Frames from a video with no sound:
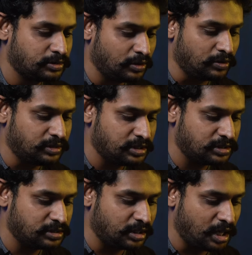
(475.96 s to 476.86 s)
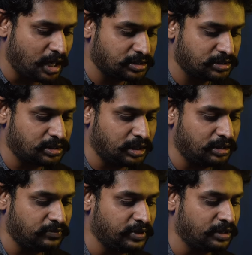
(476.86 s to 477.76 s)
so this is the last
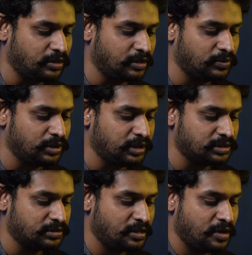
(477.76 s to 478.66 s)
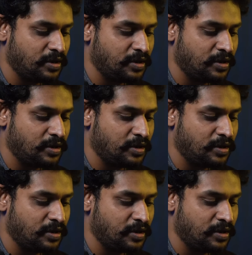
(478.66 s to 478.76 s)
thing we'll talk about, this